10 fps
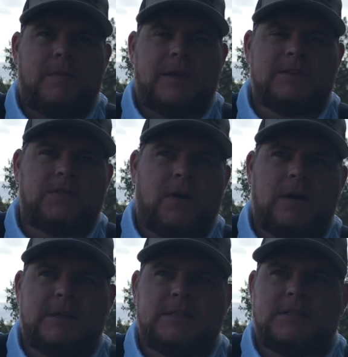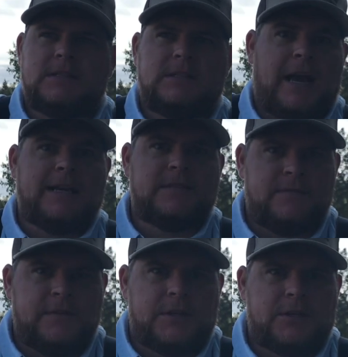as far as size
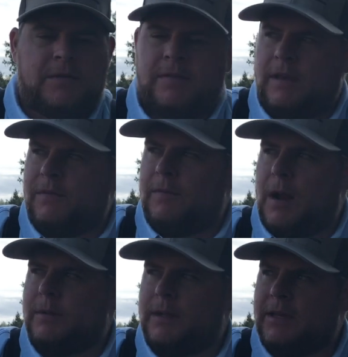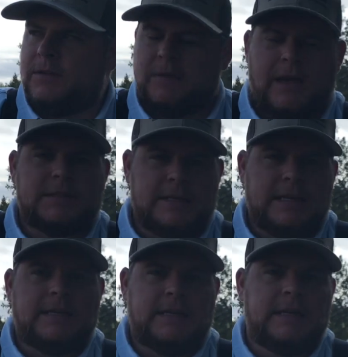of fish. I think probably
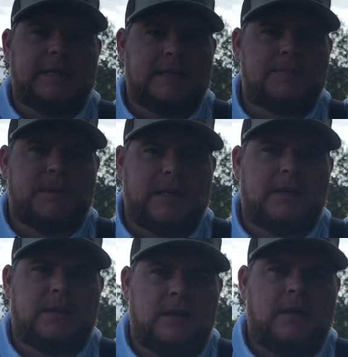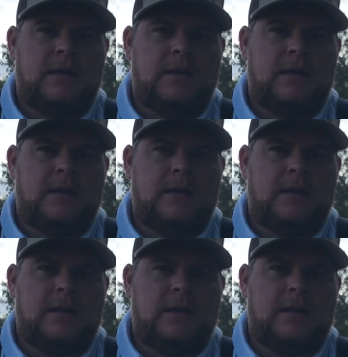2018 has been